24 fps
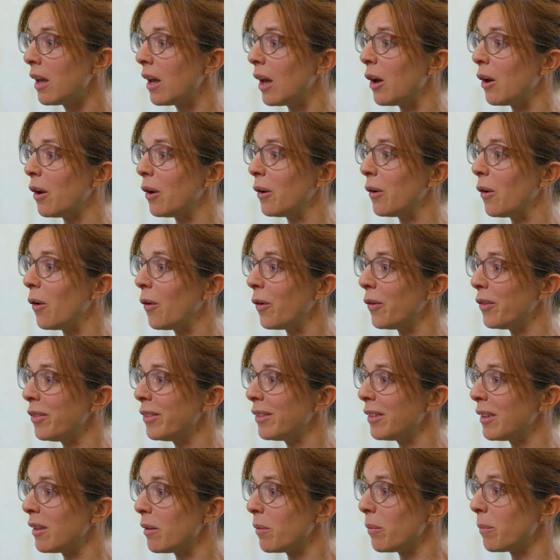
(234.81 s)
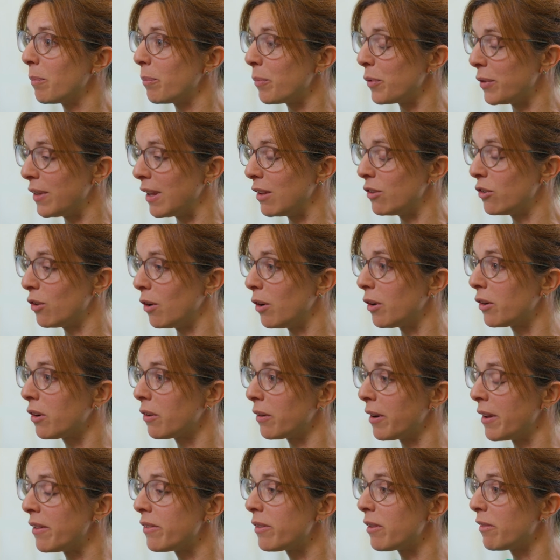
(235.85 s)
uh, on potential
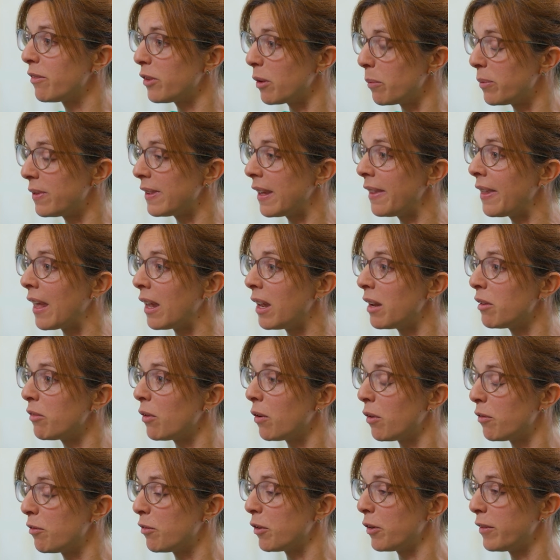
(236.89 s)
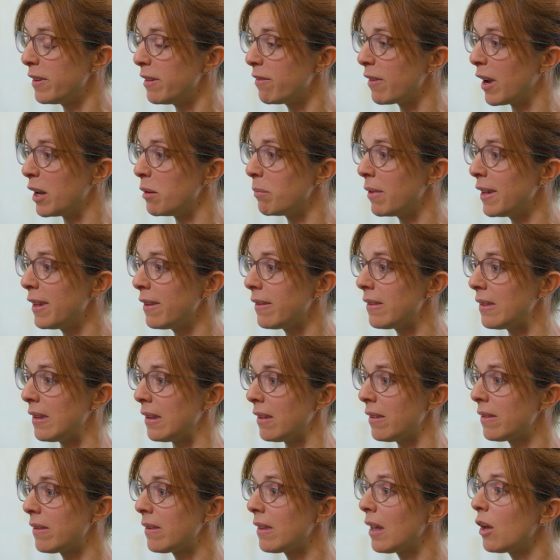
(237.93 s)
occurrence of substandard or falsified
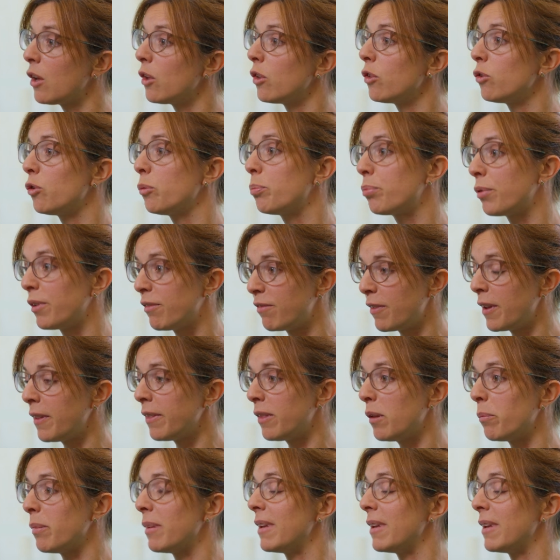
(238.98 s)
medicines, to prevent the